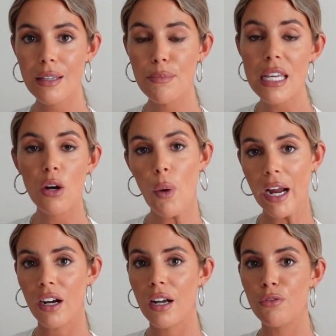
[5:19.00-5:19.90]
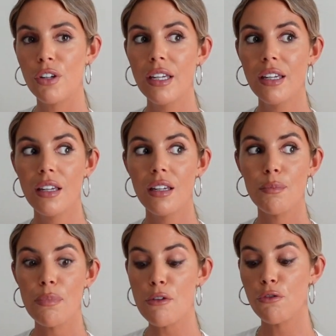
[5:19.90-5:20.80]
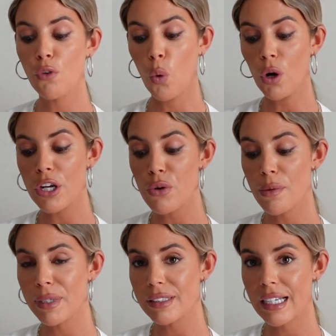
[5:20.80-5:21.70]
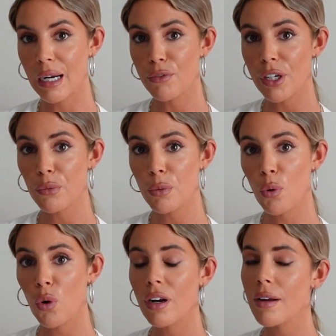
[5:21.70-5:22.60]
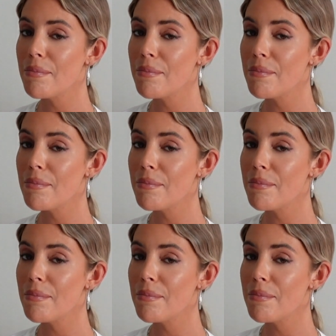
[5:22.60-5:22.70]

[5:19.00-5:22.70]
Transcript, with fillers: be aware of before you are building comfort and rapport,